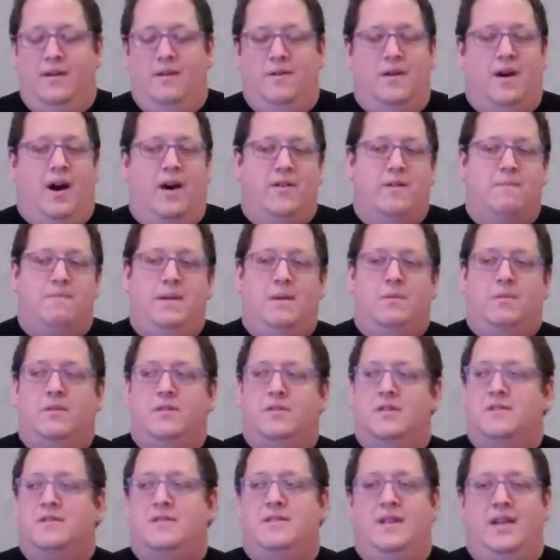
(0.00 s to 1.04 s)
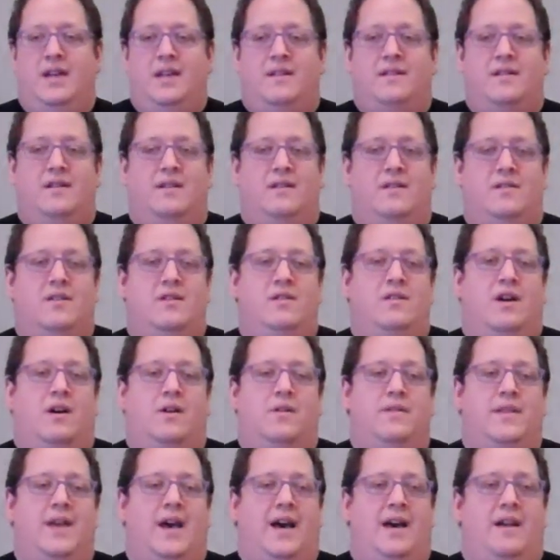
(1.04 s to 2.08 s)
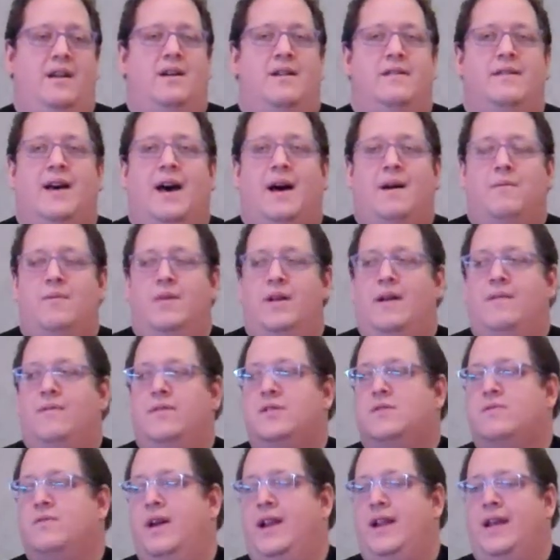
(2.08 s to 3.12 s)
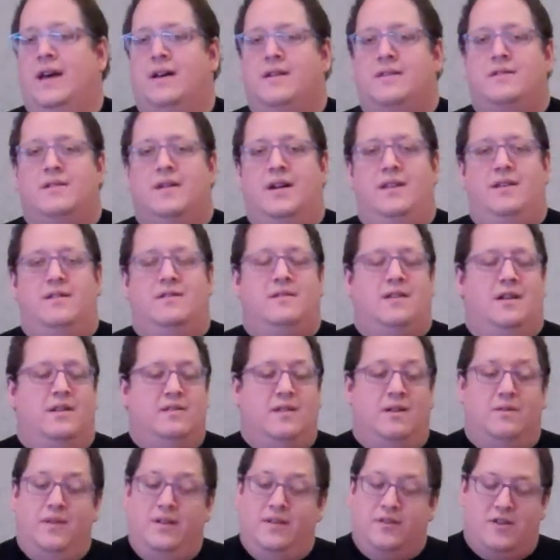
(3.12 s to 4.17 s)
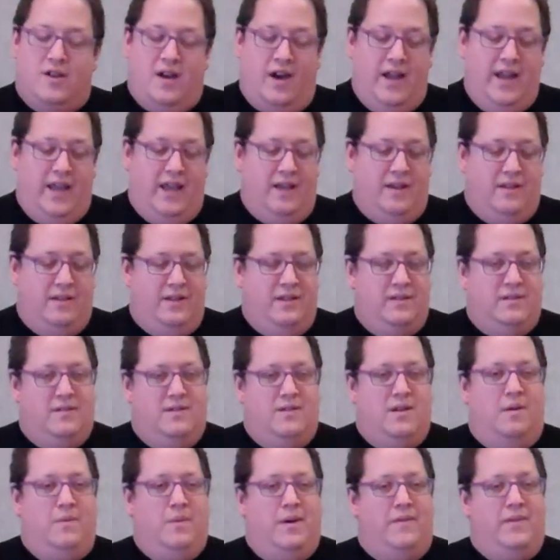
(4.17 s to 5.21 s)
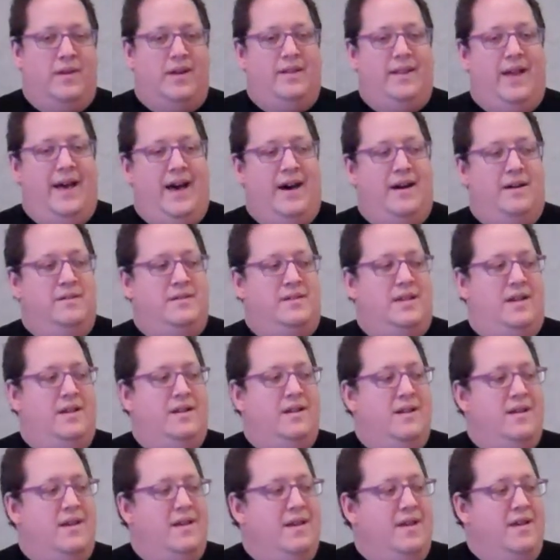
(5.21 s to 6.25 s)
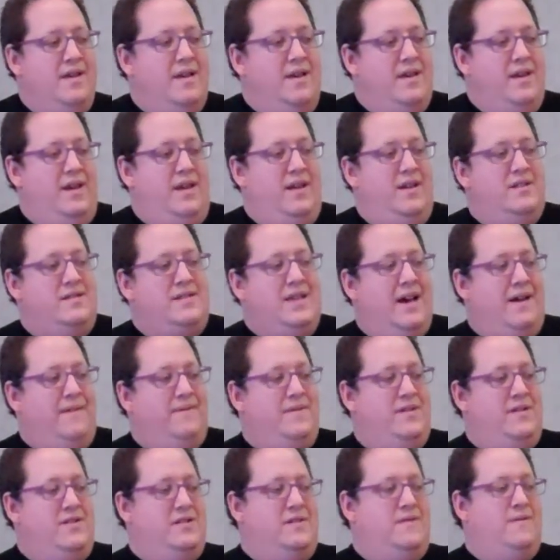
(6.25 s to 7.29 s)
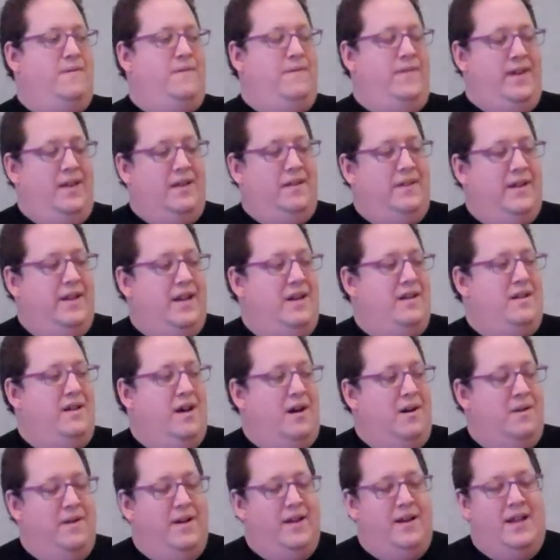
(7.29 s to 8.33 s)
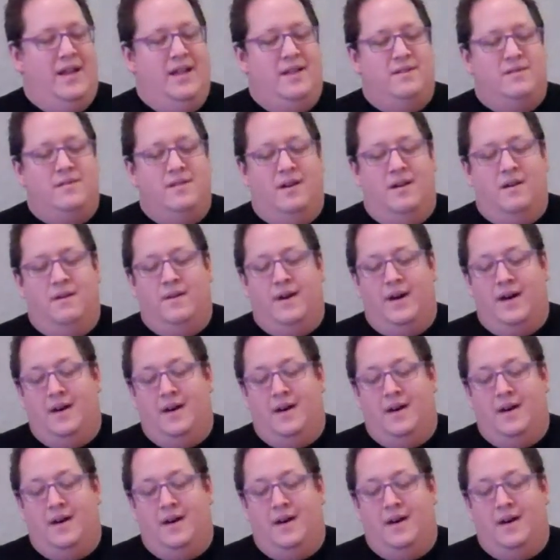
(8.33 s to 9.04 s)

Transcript: other people just need to know that on top, whenever it's raining outside, the sun's always shining, at least above the clouds, and you just have to just feel it and know it. And so